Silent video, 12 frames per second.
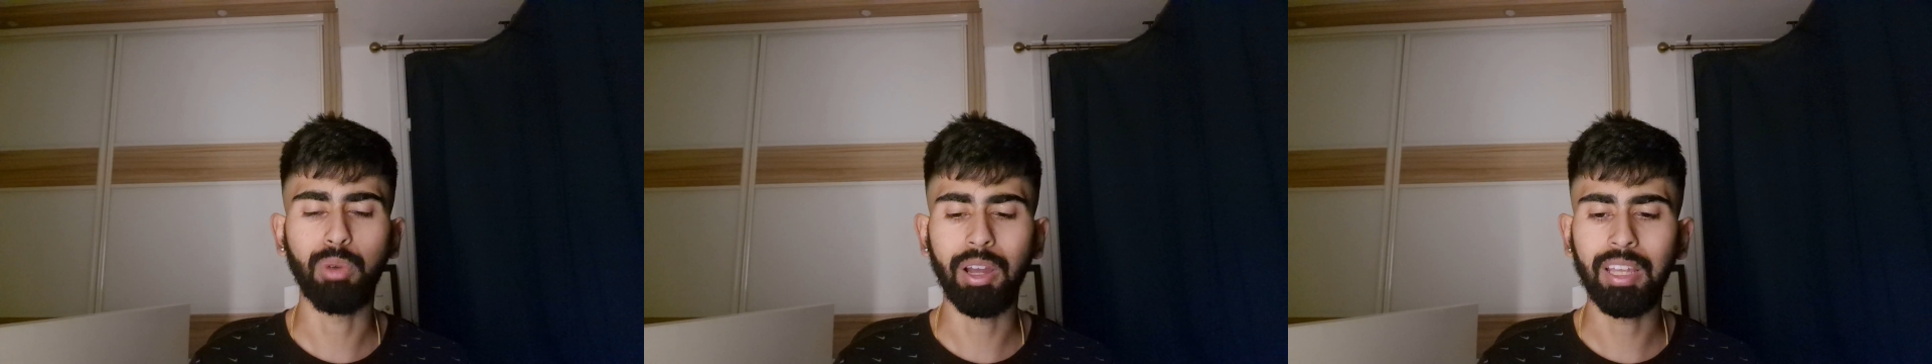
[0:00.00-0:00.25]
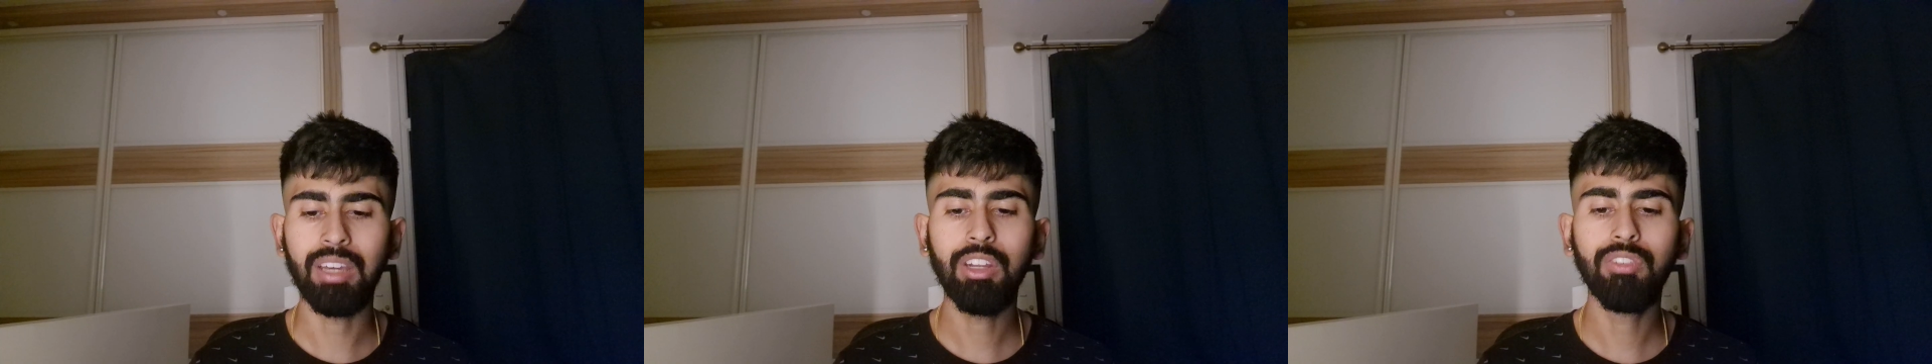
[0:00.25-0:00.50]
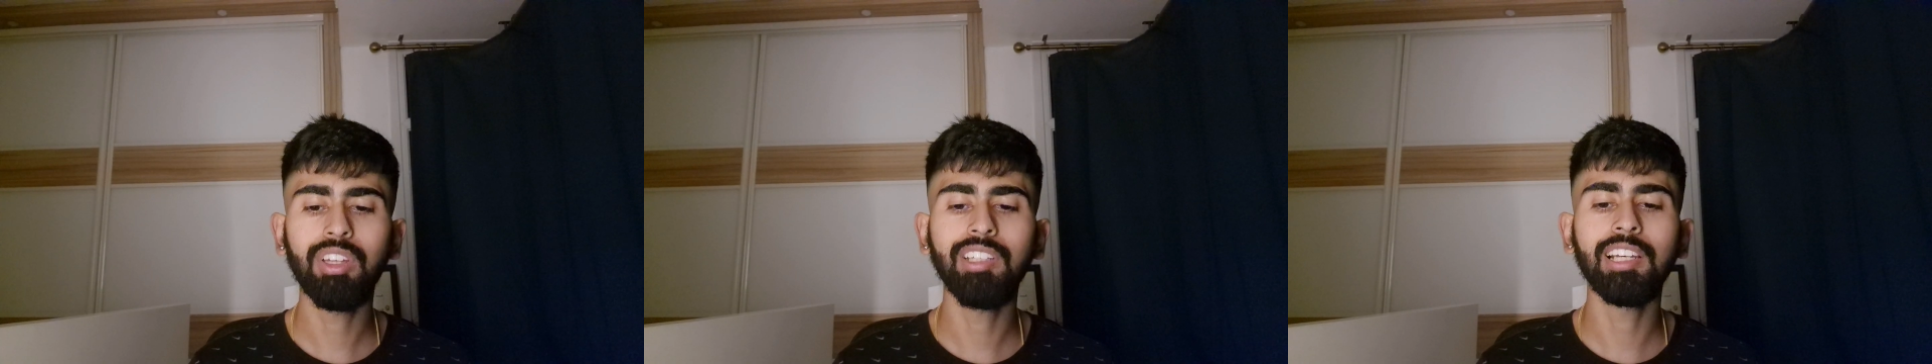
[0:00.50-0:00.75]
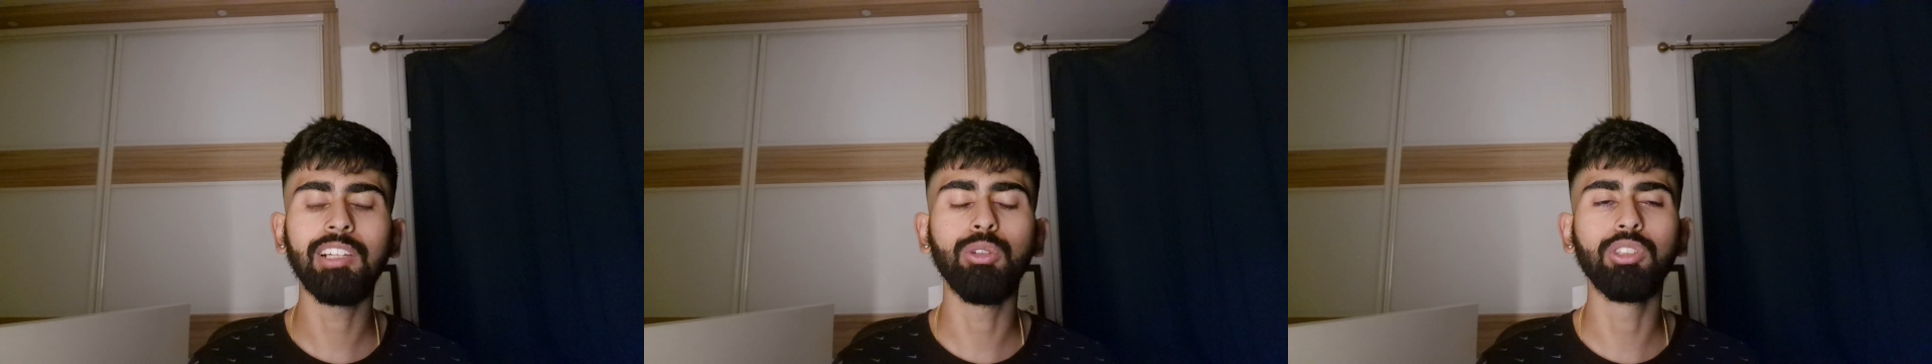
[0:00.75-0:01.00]
where even if
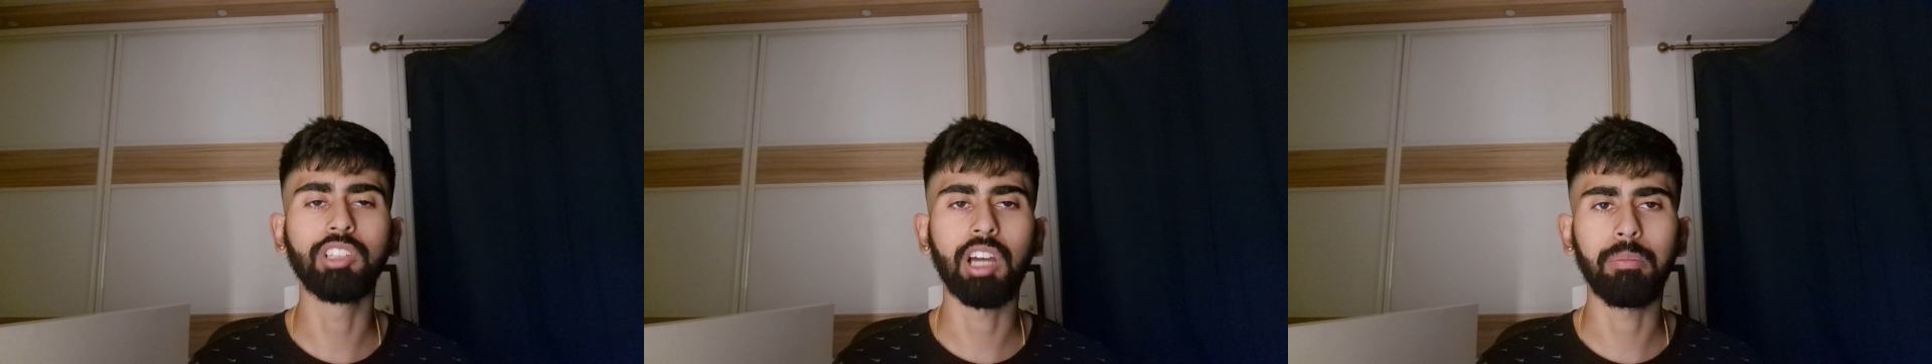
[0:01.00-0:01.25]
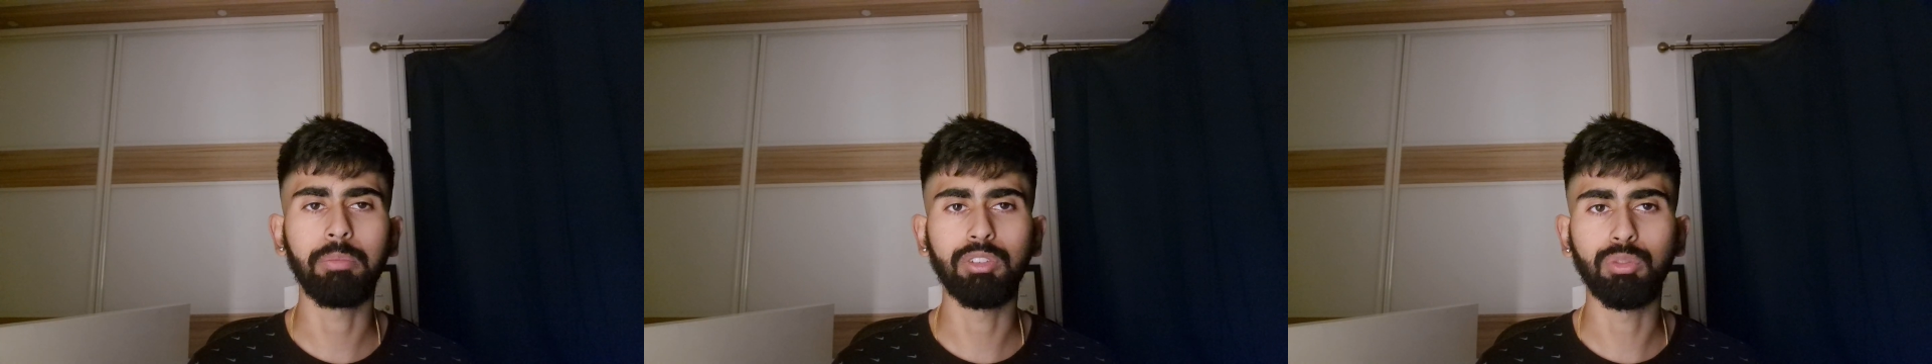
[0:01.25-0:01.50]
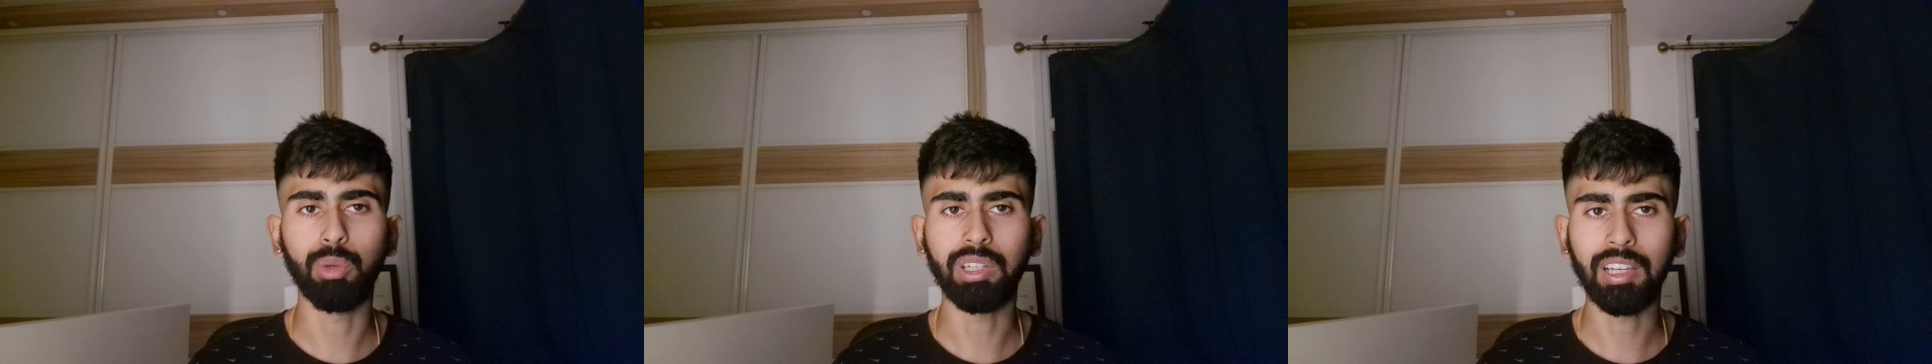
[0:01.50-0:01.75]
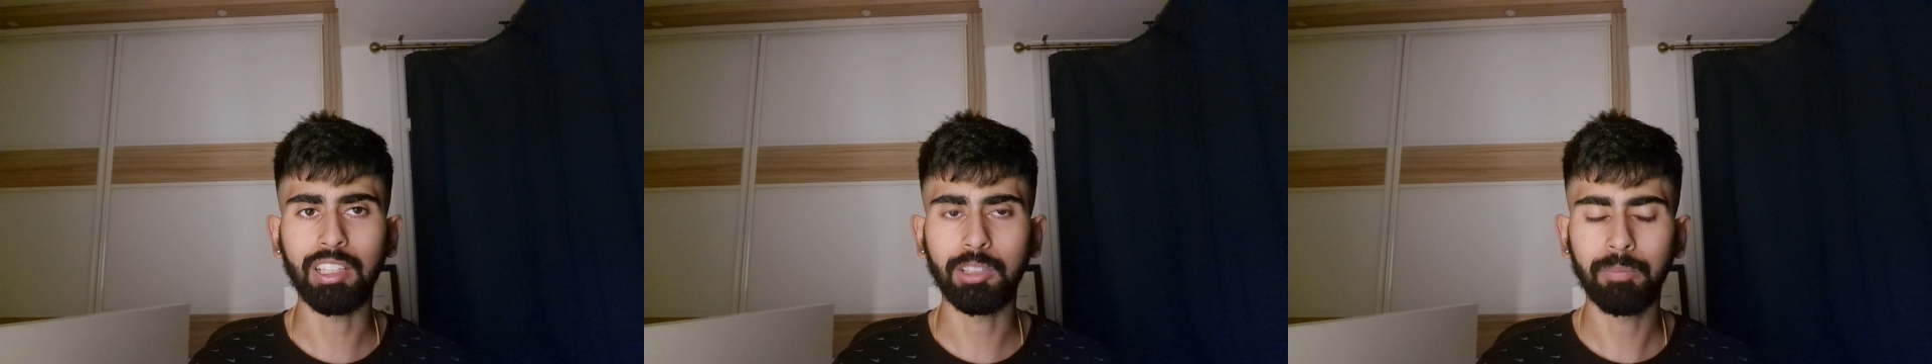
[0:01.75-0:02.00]
India lose a couple of
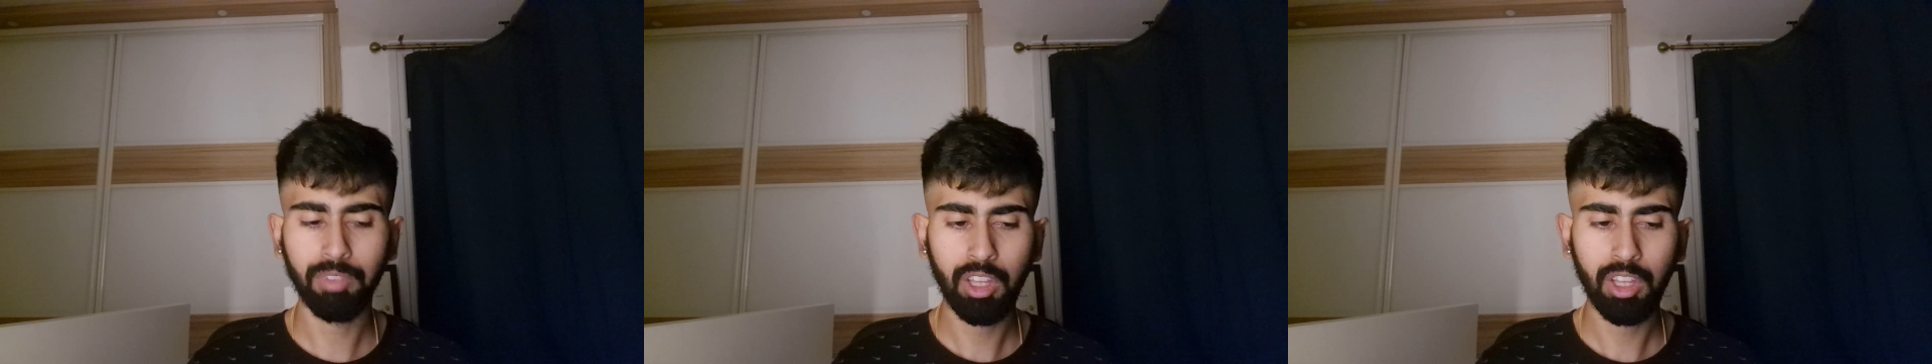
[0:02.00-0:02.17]
wickets,